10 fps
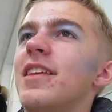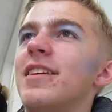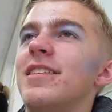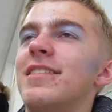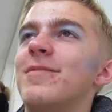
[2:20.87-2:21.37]

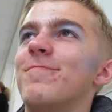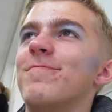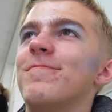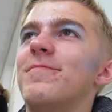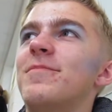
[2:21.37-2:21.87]
like,
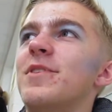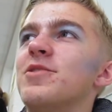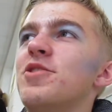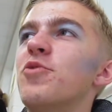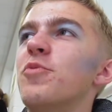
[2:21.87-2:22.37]

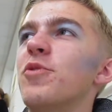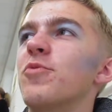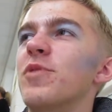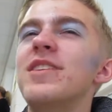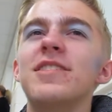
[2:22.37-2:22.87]
there's no real
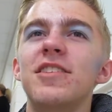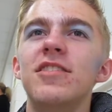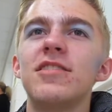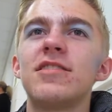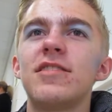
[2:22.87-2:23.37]
reason. You
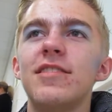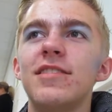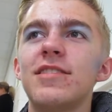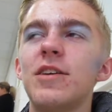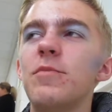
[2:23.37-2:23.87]
just,
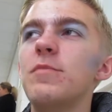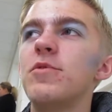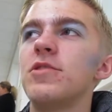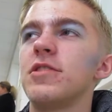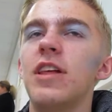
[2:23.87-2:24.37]
some
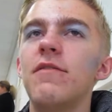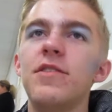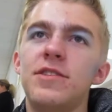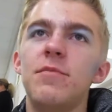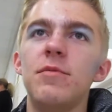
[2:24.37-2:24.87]
people just love it
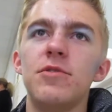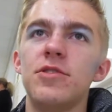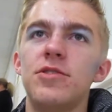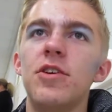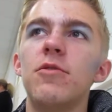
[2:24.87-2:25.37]
and some people
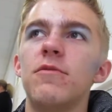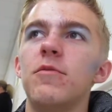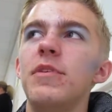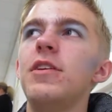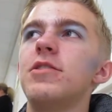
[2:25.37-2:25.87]
just don't.
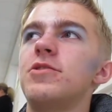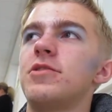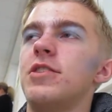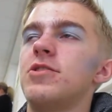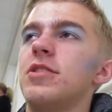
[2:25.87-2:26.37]
For me, it's
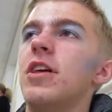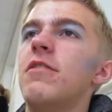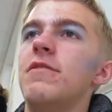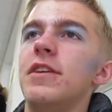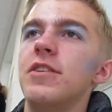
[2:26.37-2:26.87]
just, I just
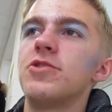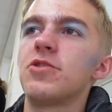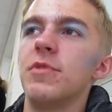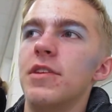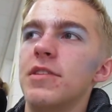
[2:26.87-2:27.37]
love the
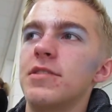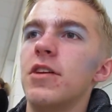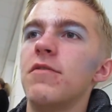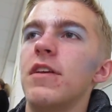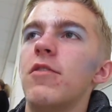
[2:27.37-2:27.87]
instrument
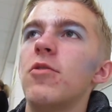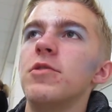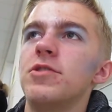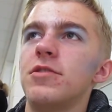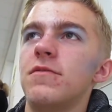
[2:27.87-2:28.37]
itself and I've
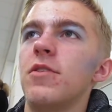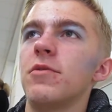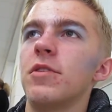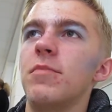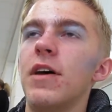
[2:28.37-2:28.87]
always just felt
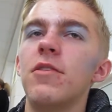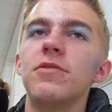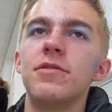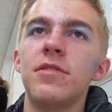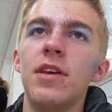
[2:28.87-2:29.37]
compelled
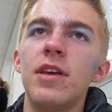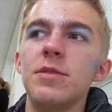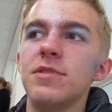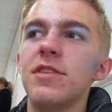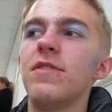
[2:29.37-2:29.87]

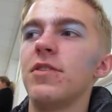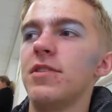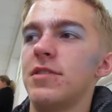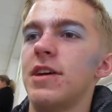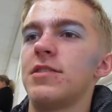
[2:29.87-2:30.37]
specifically
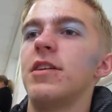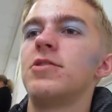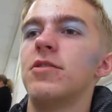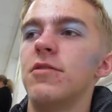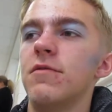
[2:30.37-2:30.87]
to that
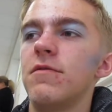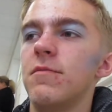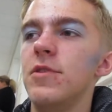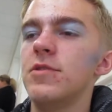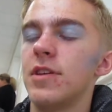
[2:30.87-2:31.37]
section
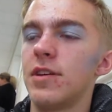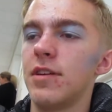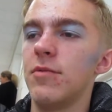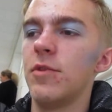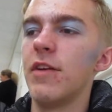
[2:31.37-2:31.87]
of music.
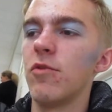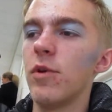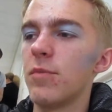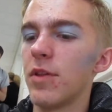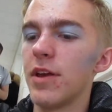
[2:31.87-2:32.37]
And whenever
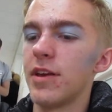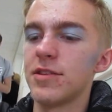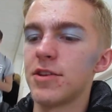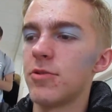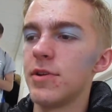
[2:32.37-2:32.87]
we play,
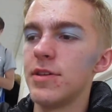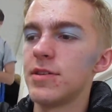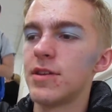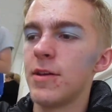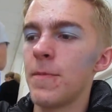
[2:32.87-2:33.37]
it's always